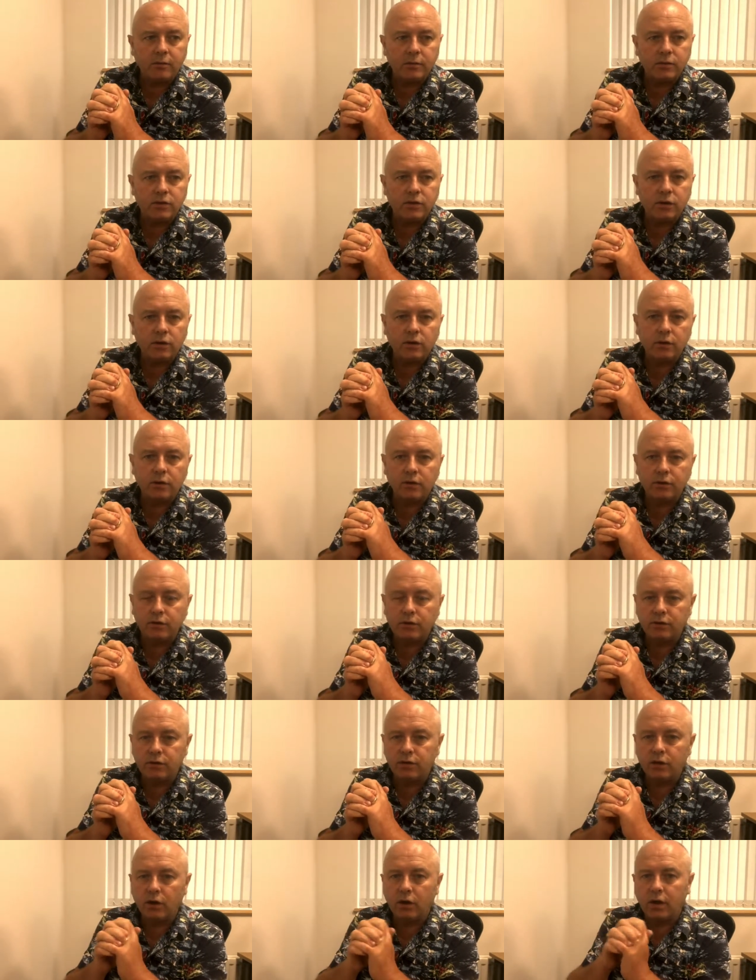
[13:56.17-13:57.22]
So if
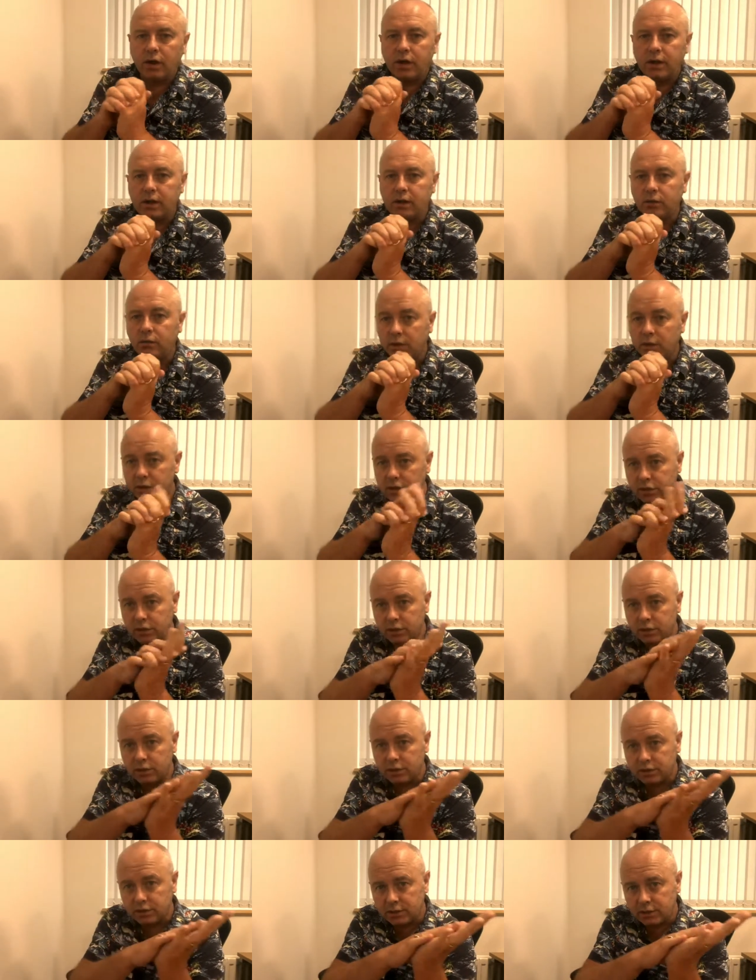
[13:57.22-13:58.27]
you've got any
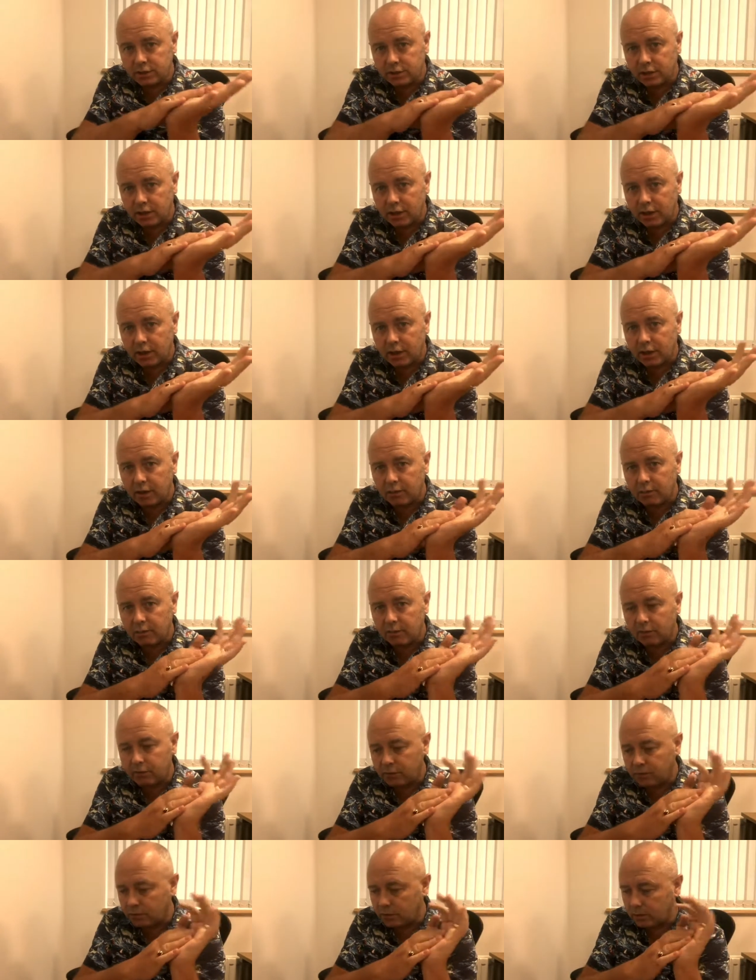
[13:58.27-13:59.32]
questions,
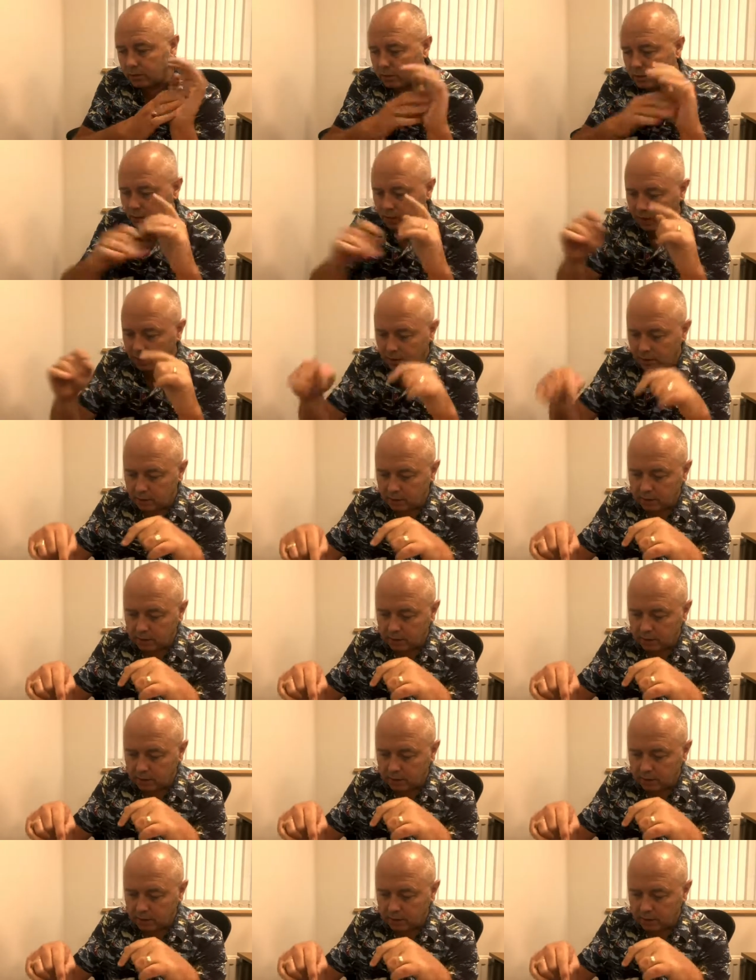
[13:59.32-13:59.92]
if you want to put it